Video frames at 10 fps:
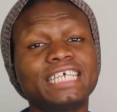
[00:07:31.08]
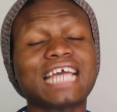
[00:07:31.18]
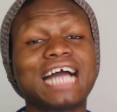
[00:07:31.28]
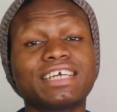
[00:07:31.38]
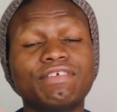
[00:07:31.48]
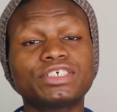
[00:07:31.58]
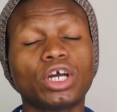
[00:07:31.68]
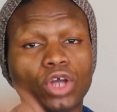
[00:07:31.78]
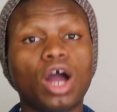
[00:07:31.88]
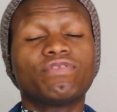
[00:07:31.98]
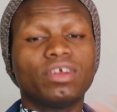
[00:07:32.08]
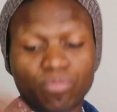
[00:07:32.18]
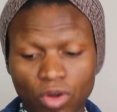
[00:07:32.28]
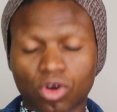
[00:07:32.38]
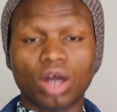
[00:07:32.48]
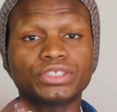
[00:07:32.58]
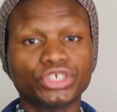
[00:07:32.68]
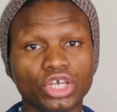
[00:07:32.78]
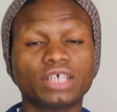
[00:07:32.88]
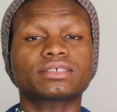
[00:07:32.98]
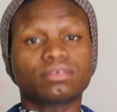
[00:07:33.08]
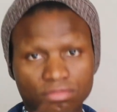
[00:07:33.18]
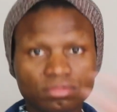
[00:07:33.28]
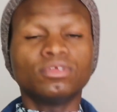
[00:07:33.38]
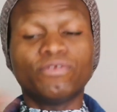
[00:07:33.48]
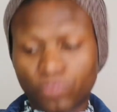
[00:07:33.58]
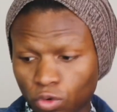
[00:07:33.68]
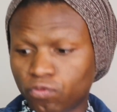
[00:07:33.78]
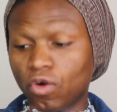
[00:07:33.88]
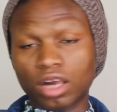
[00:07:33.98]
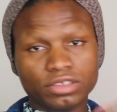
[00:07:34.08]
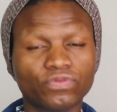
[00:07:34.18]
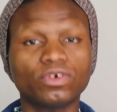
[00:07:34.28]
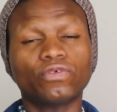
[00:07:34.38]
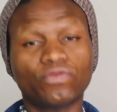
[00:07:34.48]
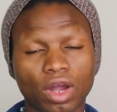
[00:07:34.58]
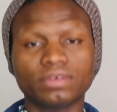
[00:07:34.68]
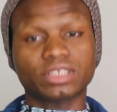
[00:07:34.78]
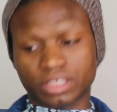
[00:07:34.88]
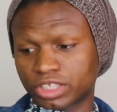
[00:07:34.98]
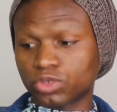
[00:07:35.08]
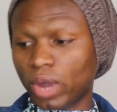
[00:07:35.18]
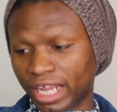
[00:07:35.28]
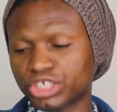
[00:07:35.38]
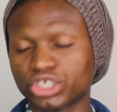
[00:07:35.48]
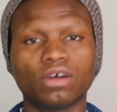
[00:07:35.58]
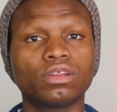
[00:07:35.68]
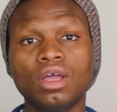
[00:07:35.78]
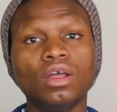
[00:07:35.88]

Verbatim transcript: is as a result of the continuous full foils, full foils situation